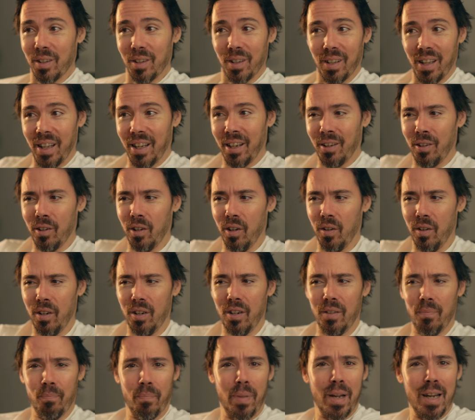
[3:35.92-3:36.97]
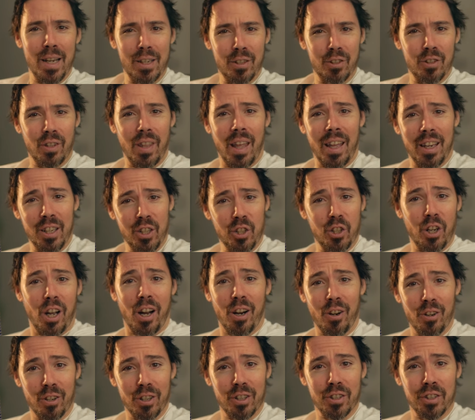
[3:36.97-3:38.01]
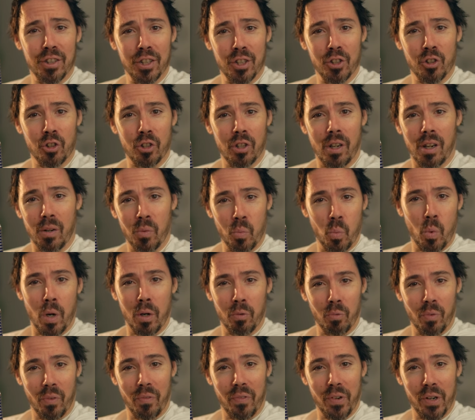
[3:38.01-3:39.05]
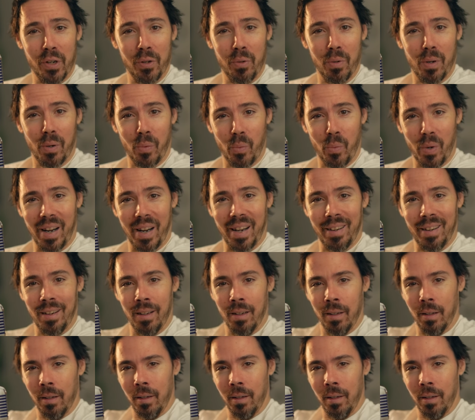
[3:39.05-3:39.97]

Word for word: To like base that entire decision on one review or what?